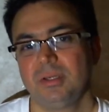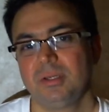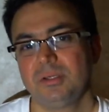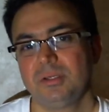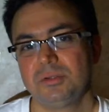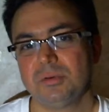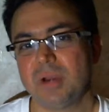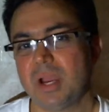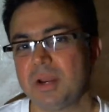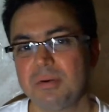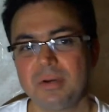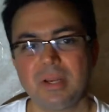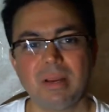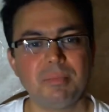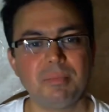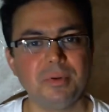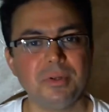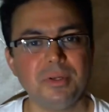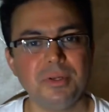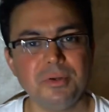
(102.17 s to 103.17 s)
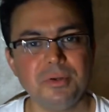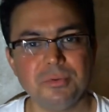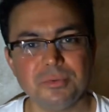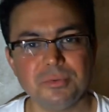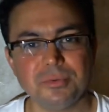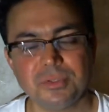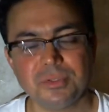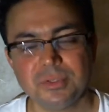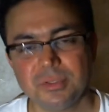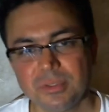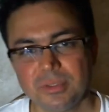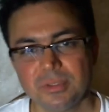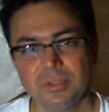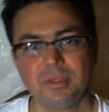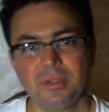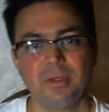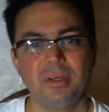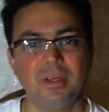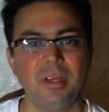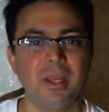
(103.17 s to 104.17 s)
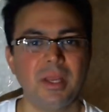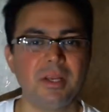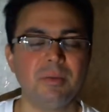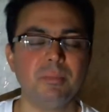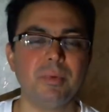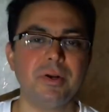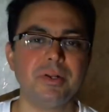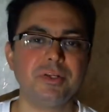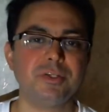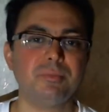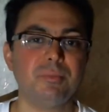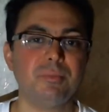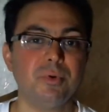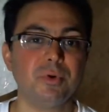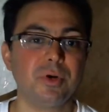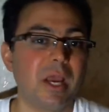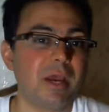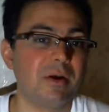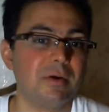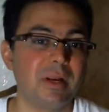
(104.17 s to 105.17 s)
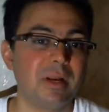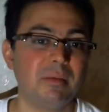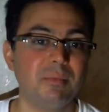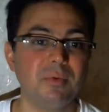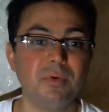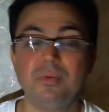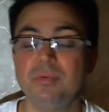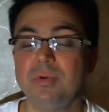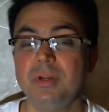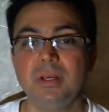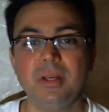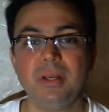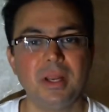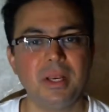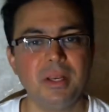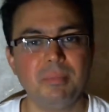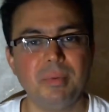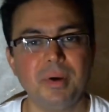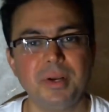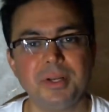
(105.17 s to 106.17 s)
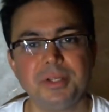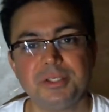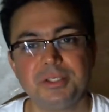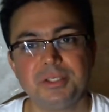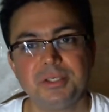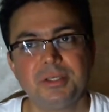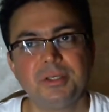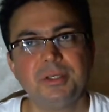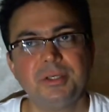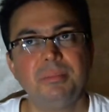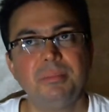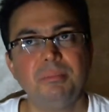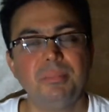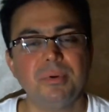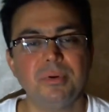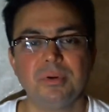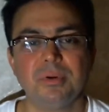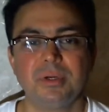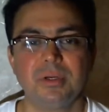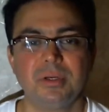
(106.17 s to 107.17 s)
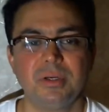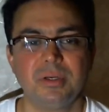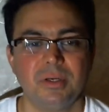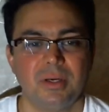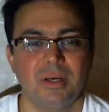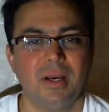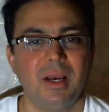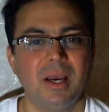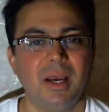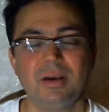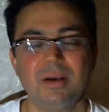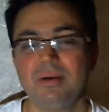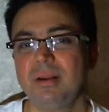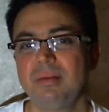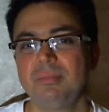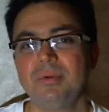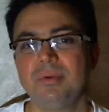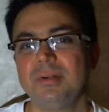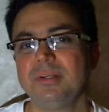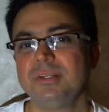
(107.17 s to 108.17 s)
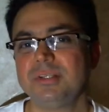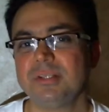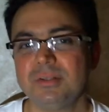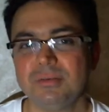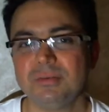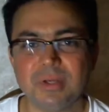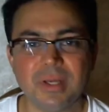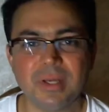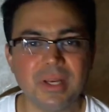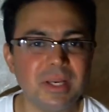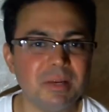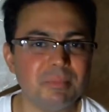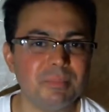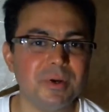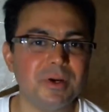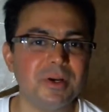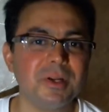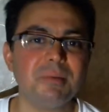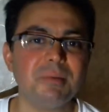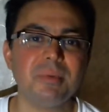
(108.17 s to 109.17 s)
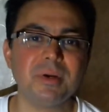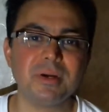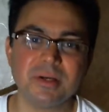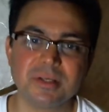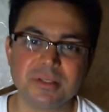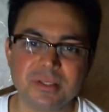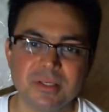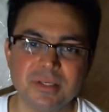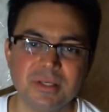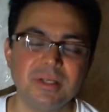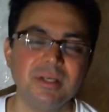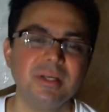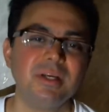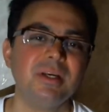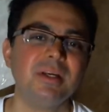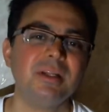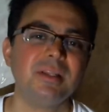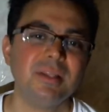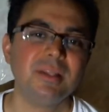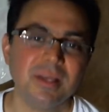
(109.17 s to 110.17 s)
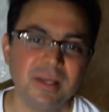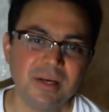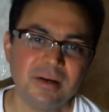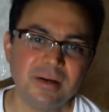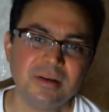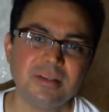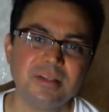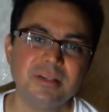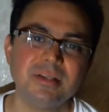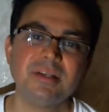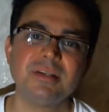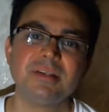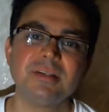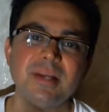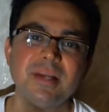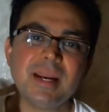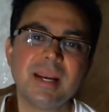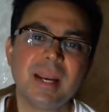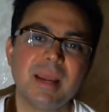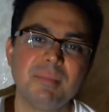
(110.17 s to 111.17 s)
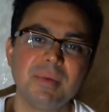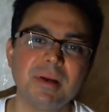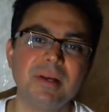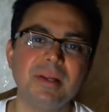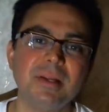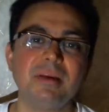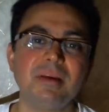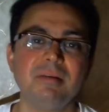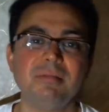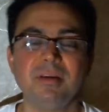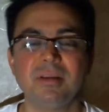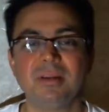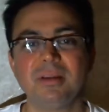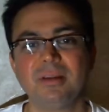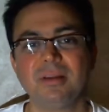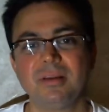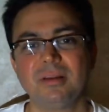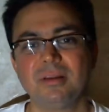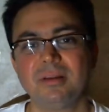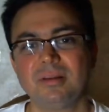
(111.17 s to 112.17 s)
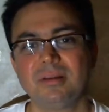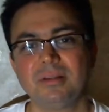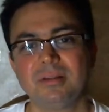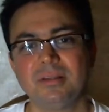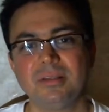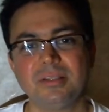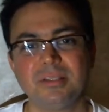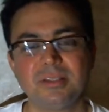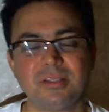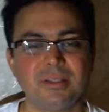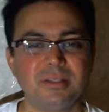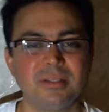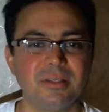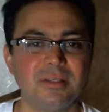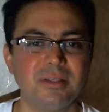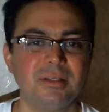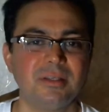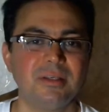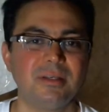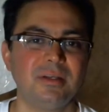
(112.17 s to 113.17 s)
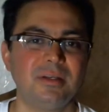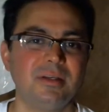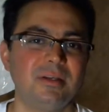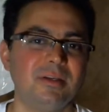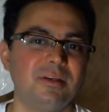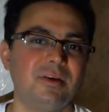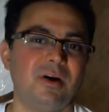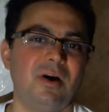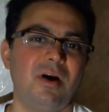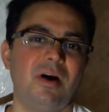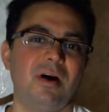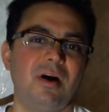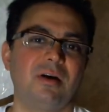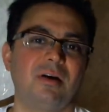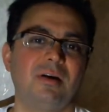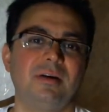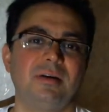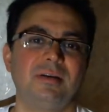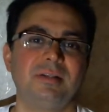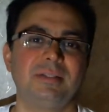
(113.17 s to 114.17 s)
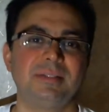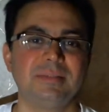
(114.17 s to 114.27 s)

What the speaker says: So I don't have to use anybody's book, I don't have to read anybody's book, I don't have to listen to anybody, because the energy is dynamically giving this talk.